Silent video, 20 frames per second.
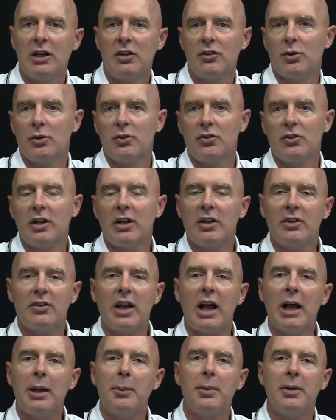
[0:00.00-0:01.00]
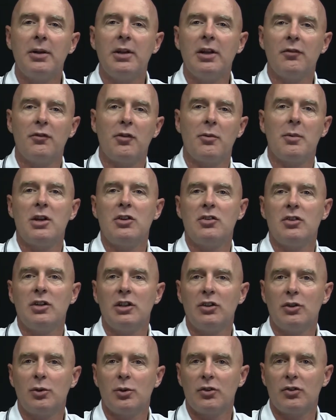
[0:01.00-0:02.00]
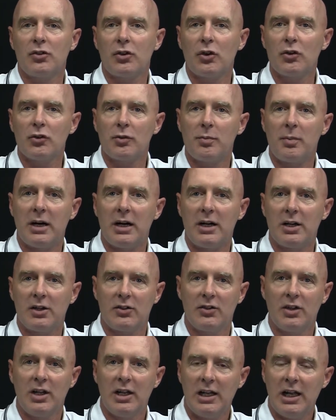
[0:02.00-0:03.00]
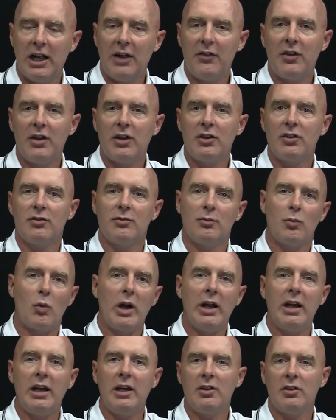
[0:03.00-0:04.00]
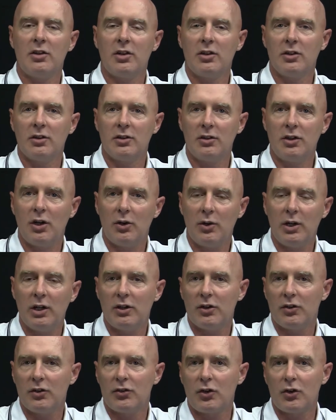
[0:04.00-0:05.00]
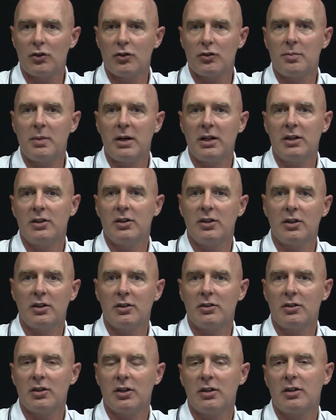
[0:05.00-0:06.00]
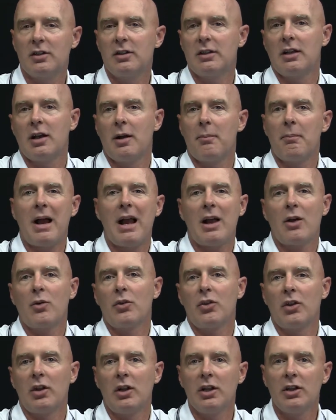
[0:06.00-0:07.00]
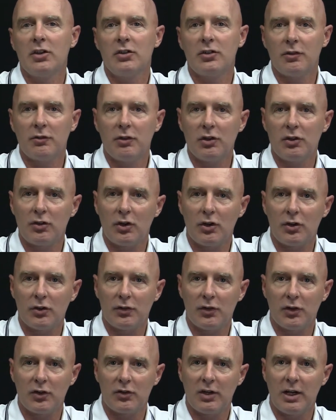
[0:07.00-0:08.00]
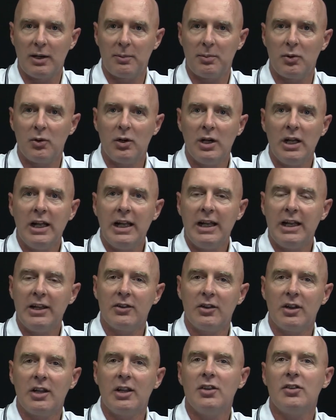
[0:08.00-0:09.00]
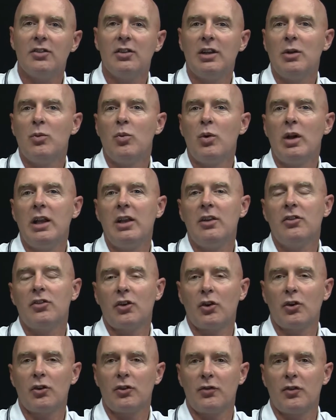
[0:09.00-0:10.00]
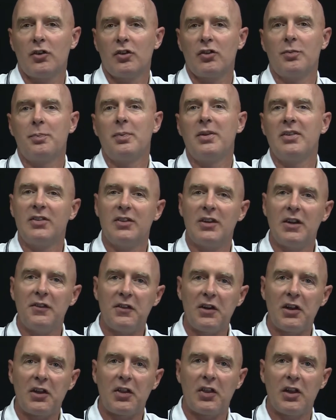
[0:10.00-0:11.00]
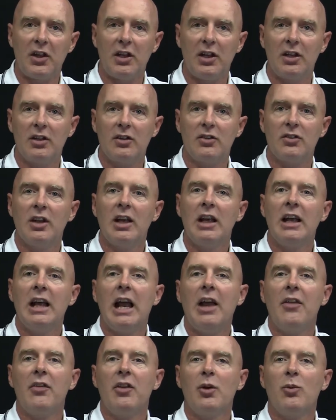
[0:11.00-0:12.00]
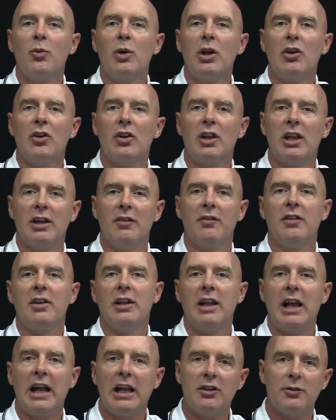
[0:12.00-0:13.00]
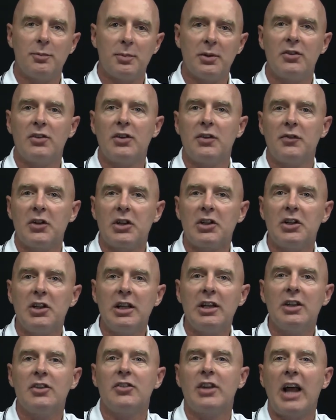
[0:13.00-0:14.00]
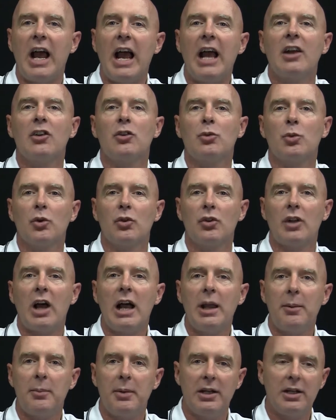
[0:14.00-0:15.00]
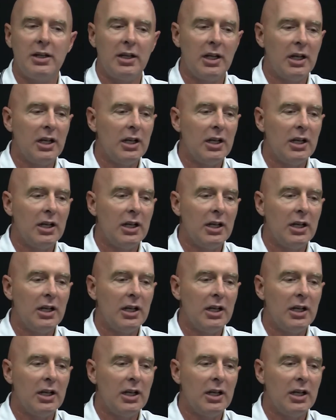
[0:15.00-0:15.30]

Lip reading: So instead of typing information into a search box and then waiting to, hitting a search button to come back with a list of results, for example, in Lizzy, we search for specific things and then we are given a specific list as we're typing.